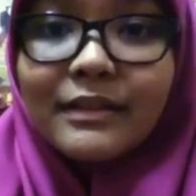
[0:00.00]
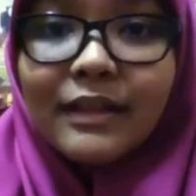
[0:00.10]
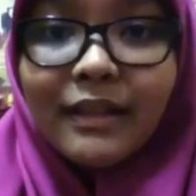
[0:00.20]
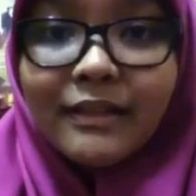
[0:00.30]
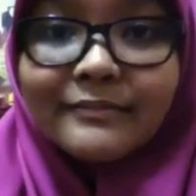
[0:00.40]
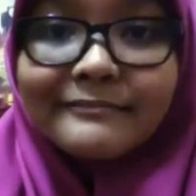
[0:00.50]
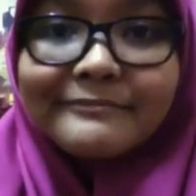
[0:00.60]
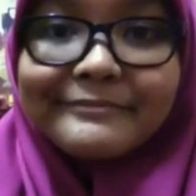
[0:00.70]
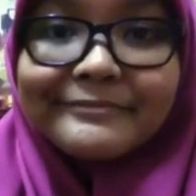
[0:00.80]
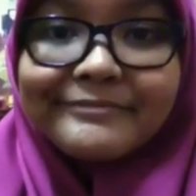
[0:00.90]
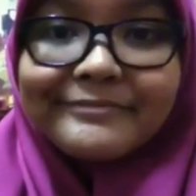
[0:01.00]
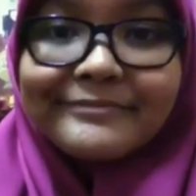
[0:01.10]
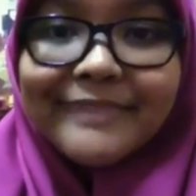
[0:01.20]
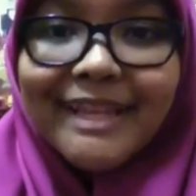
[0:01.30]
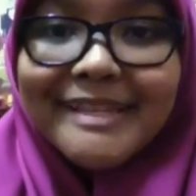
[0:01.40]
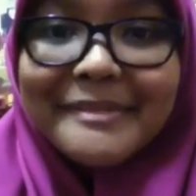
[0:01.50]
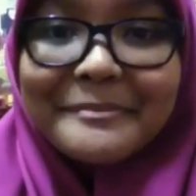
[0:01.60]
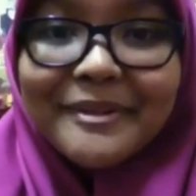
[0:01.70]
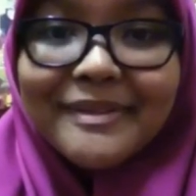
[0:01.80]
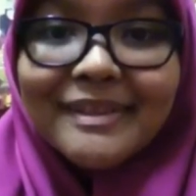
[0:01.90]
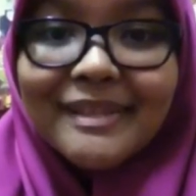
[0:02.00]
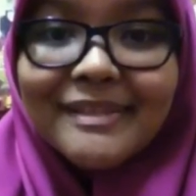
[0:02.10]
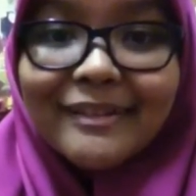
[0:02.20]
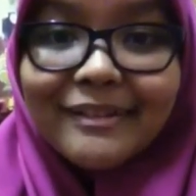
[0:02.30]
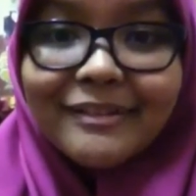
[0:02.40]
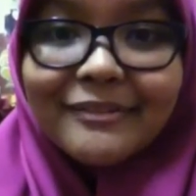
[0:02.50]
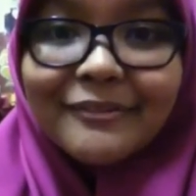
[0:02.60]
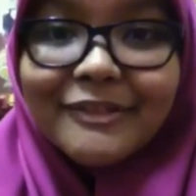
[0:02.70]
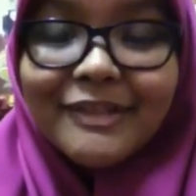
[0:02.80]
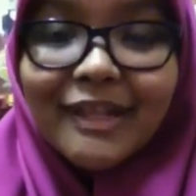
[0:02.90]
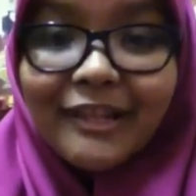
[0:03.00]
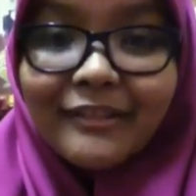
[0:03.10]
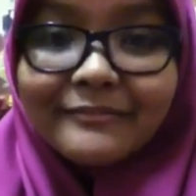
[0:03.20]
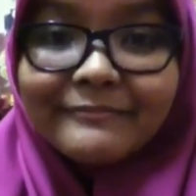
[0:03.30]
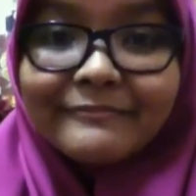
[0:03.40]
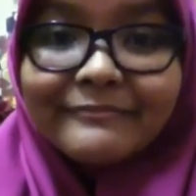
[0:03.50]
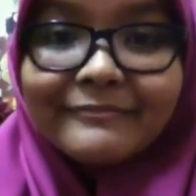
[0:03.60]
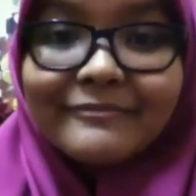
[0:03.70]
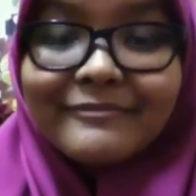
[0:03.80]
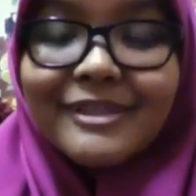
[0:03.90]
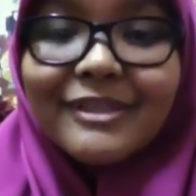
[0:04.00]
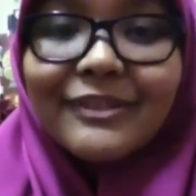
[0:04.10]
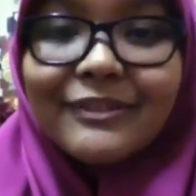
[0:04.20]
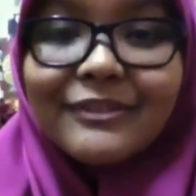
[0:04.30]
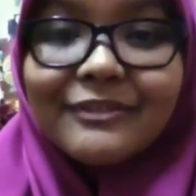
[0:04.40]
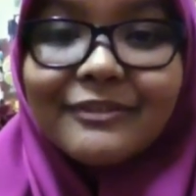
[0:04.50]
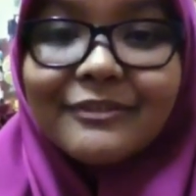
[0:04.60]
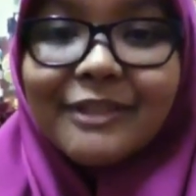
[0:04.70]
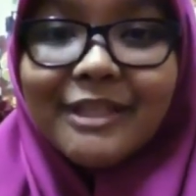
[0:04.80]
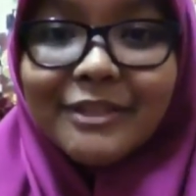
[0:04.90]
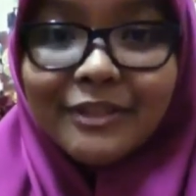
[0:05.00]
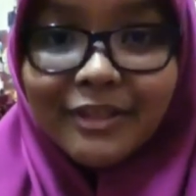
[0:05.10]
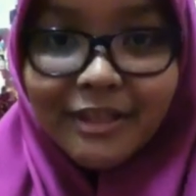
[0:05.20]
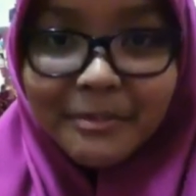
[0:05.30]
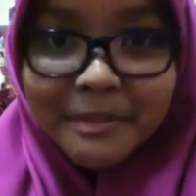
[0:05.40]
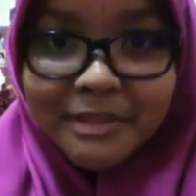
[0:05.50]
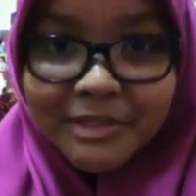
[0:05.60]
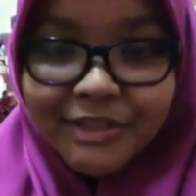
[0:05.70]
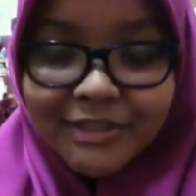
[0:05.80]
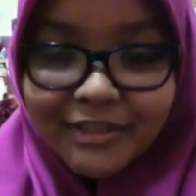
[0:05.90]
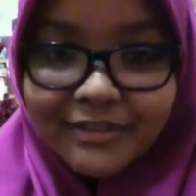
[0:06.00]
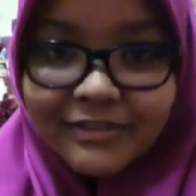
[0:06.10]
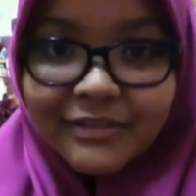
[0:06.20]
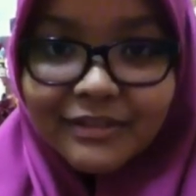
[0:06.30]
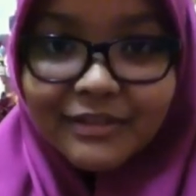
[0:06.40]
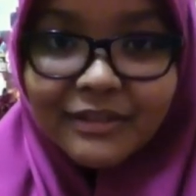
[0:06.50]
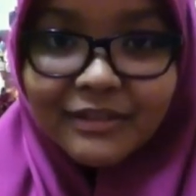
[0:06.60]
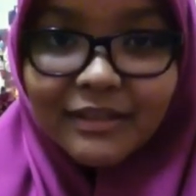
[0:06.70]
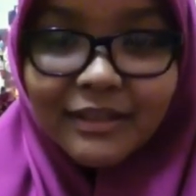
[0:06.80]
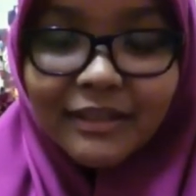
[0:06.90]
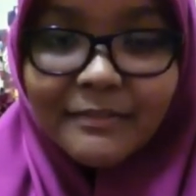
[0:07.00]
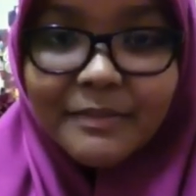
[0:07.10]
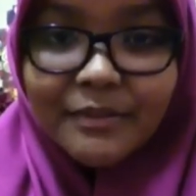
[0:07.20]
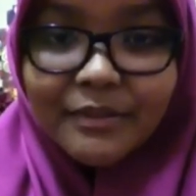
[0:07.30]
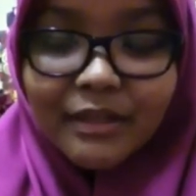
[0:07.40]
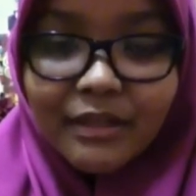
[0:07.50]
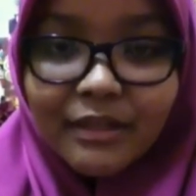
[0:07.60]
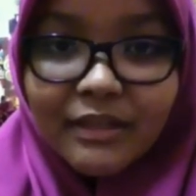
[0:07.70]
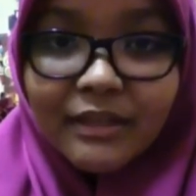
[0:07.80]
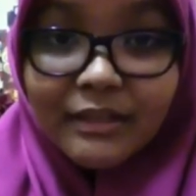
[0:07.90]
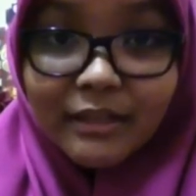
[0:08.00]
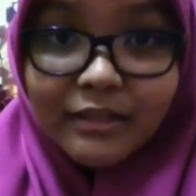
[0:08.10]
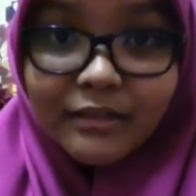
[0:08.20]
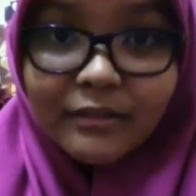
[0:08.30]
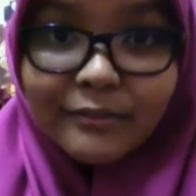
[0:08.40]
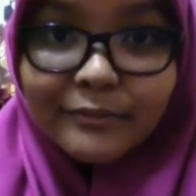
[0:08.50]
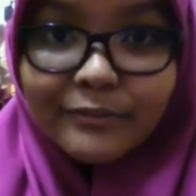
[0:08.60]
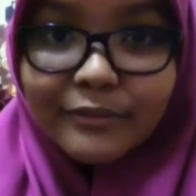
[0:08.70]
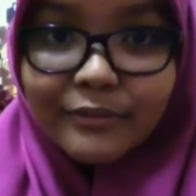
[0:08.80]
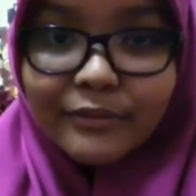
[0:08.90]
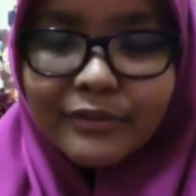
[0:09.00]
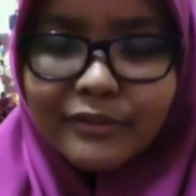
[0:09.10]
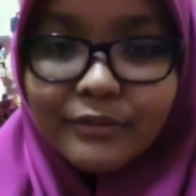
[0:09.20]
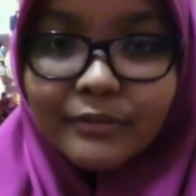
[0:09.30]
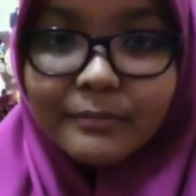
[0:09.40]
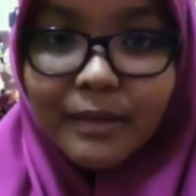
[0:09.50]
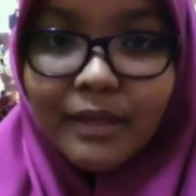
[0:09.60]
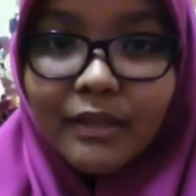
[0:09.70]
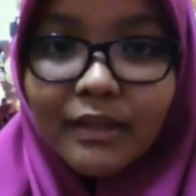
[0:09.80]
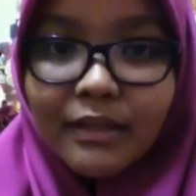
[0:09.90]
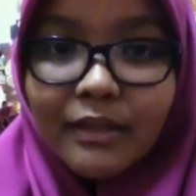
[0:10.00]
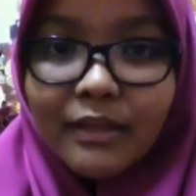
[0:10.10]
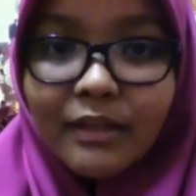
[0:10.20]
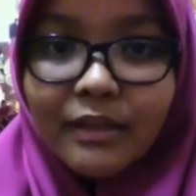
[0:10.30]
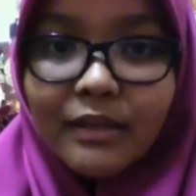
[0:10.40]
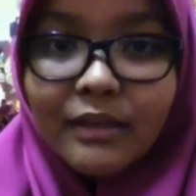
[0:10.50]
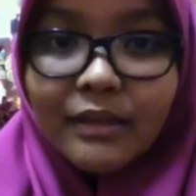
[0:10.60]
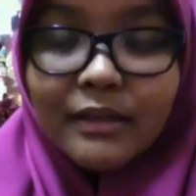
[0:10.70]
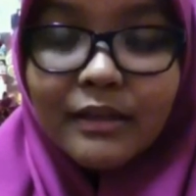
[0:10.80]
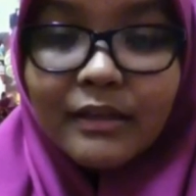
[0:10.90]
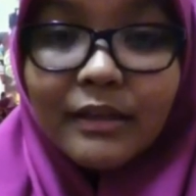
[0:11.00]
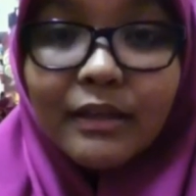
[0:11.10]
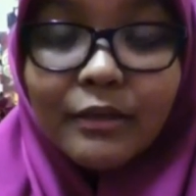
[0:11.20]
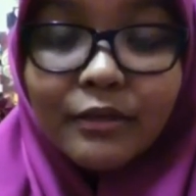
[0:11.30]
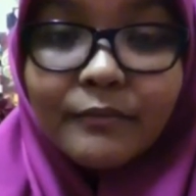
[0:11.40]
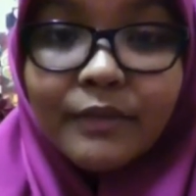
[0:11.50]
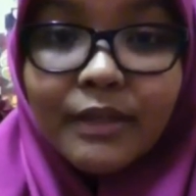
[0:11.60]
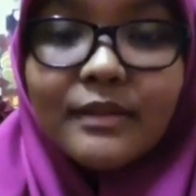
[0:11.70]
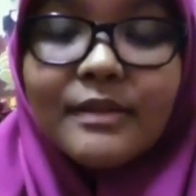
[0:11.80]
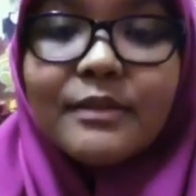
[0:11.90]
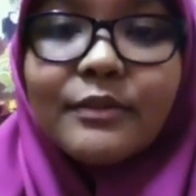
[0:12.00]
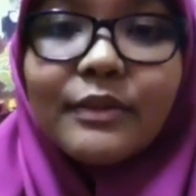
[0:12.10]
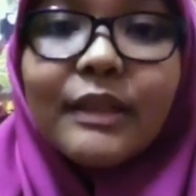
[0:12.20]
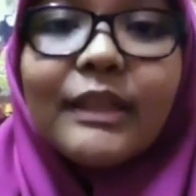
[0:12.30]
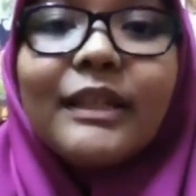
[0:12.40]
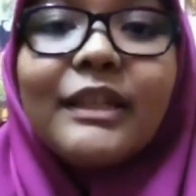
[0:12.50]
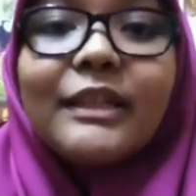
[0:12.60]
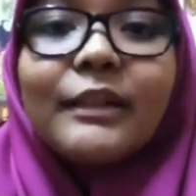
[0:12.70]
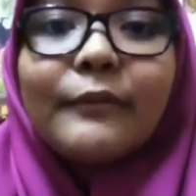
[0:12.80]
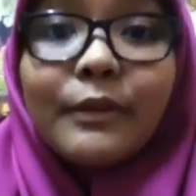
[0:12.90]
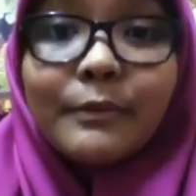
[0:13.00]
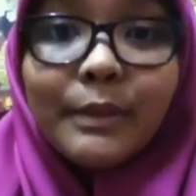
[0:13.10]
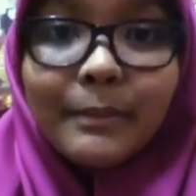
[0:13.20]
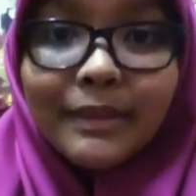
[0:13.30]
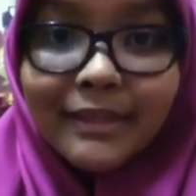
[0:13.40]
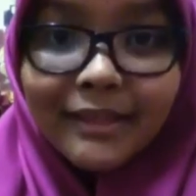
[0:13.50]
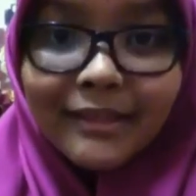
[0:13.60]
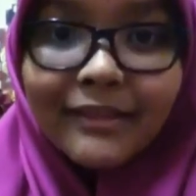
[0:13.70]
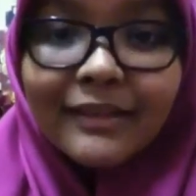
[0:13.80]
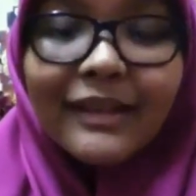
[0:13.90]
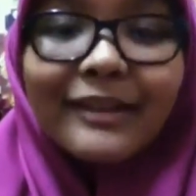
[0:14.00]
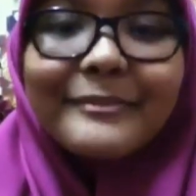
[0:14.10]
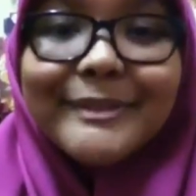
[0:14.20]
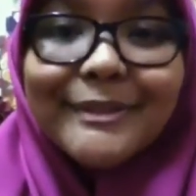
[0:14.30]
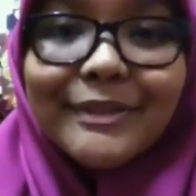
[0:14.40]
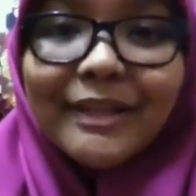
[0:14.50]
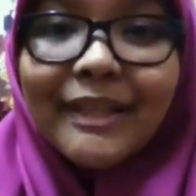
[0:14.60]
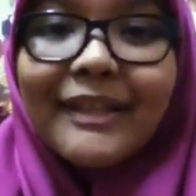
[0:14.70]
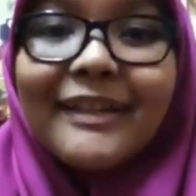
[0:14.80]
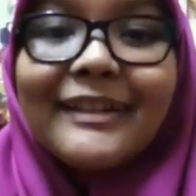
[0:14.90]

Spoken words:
And I suppose that's all for today. So enjoy your day, Miss Shakira, and I'm sorry again for my inconvenience to attend the 4th week meeting. I'm so sorry.